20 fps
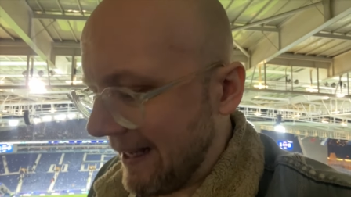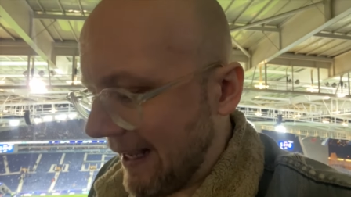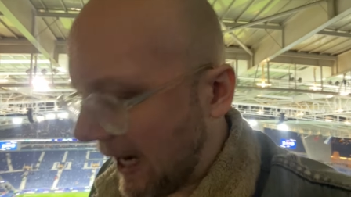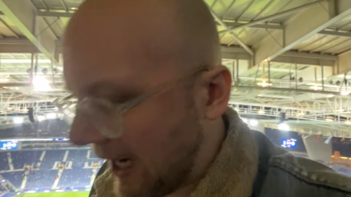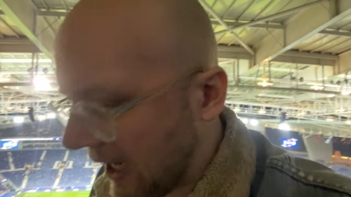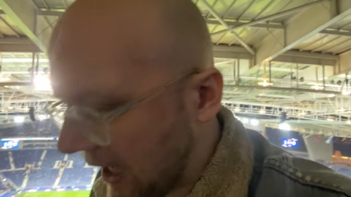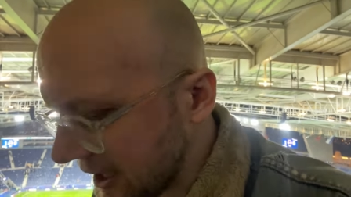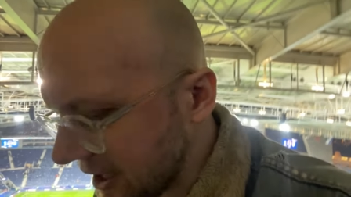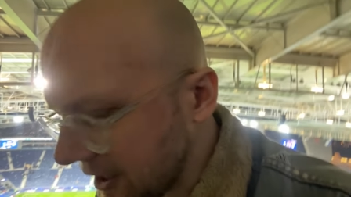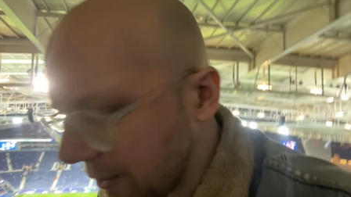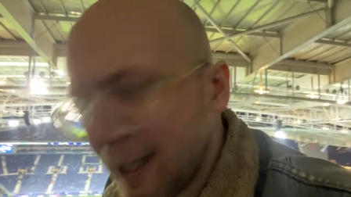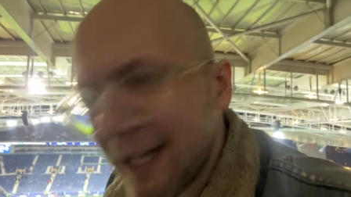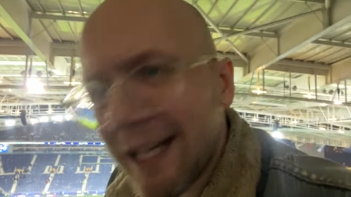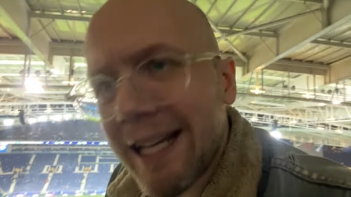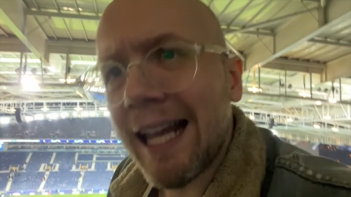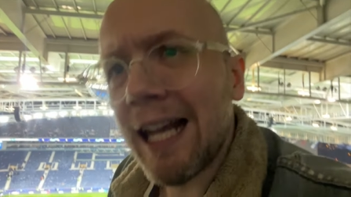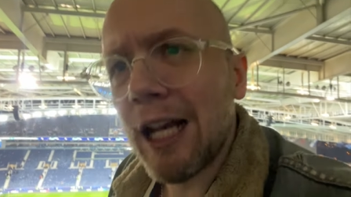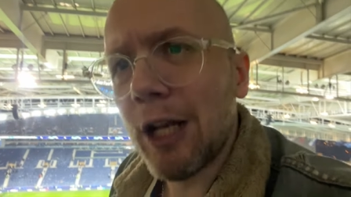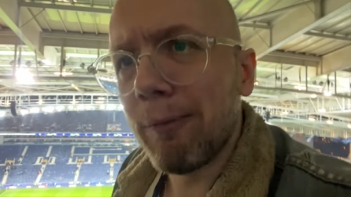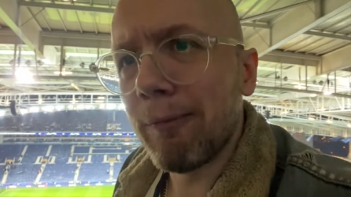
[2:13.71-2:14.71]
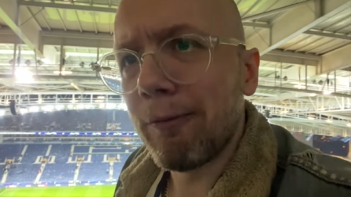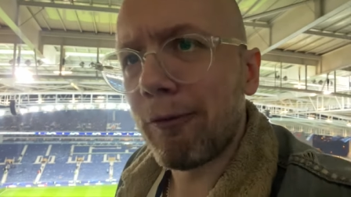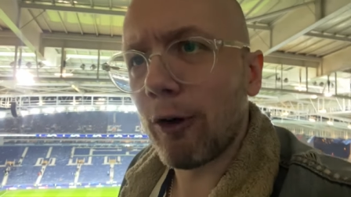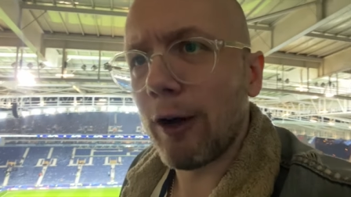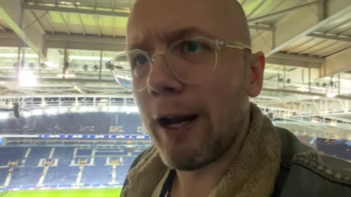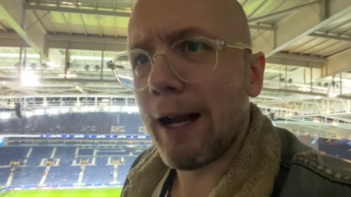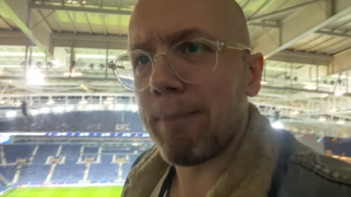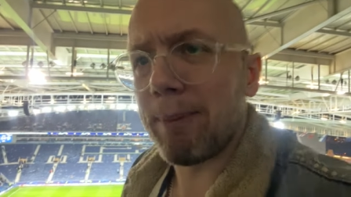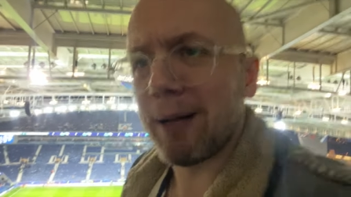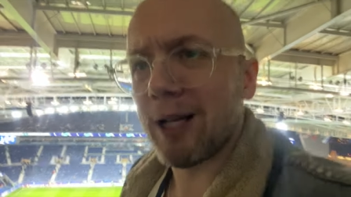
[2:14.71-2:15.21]
I don't want to kill them for
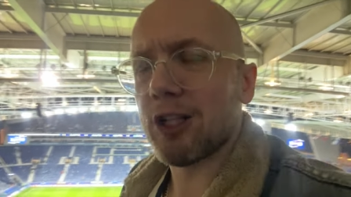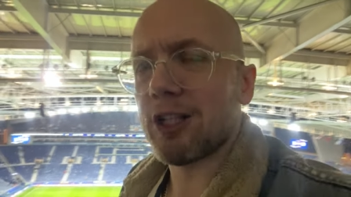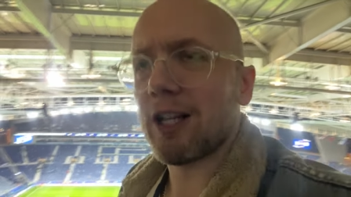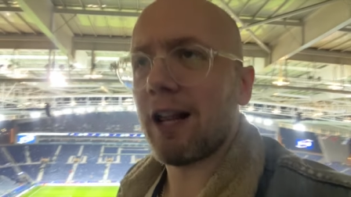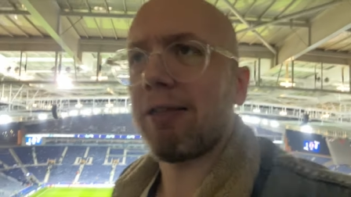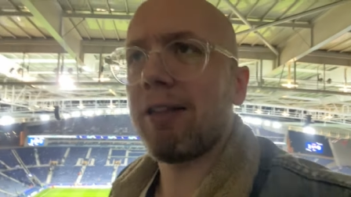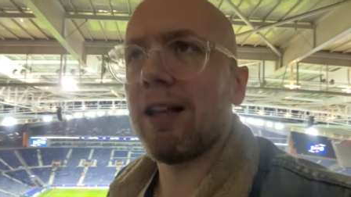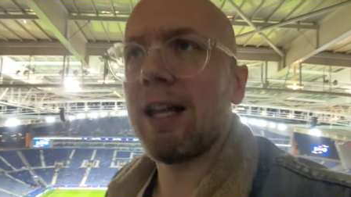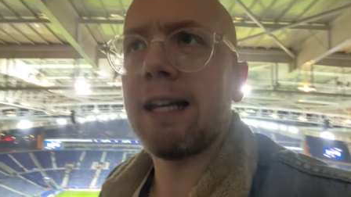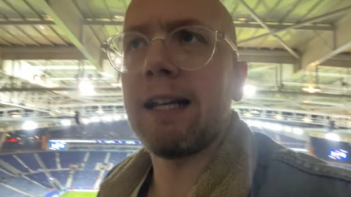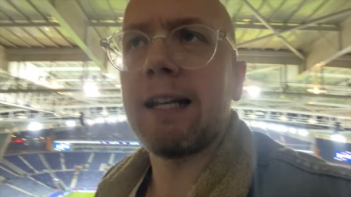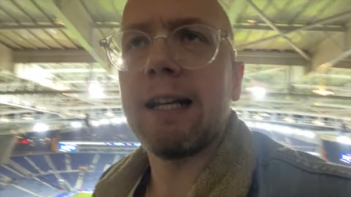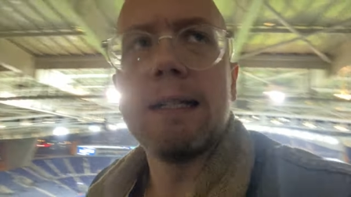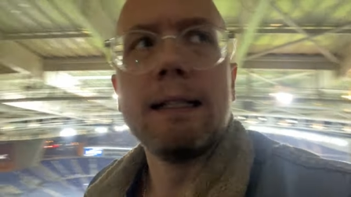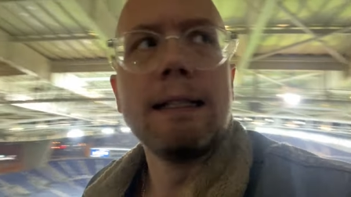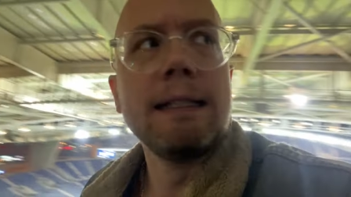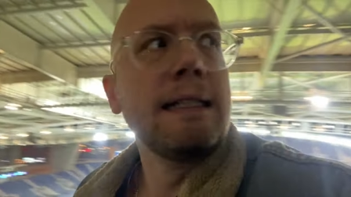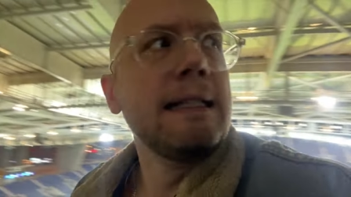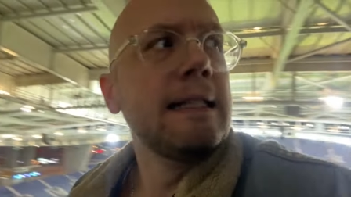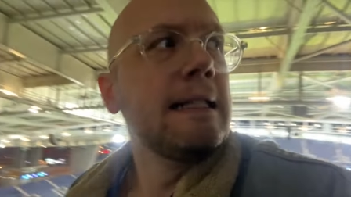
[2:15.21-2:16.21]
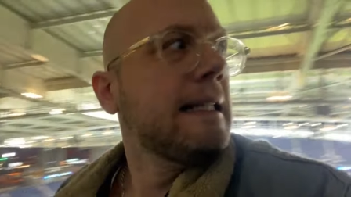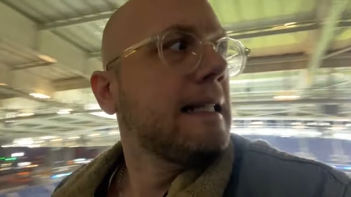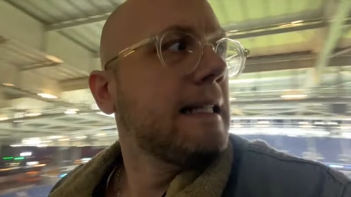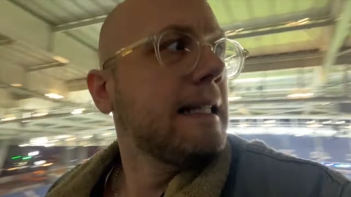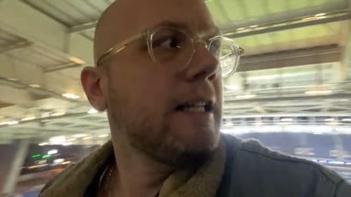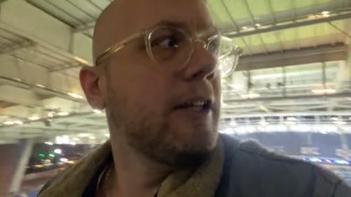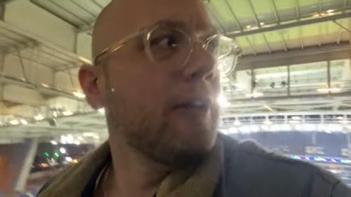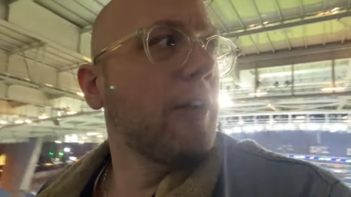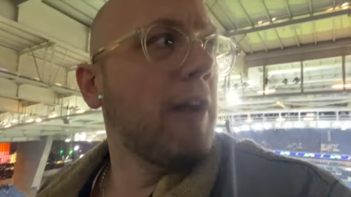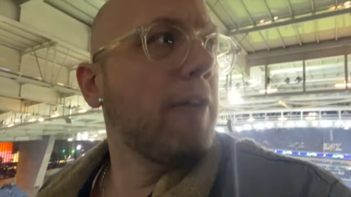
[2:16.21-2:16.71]
it, because I think,
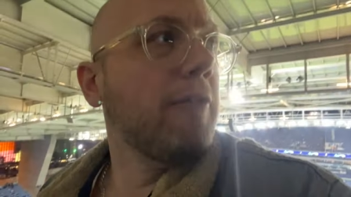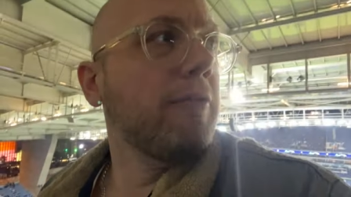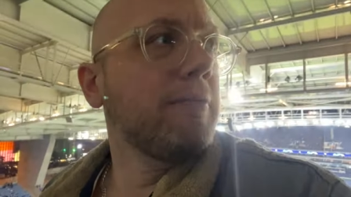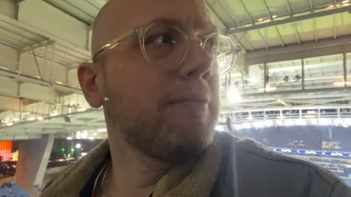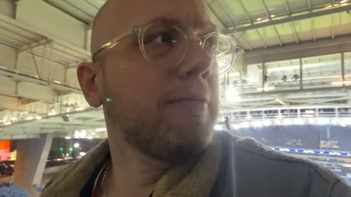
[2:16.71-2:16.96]
you know,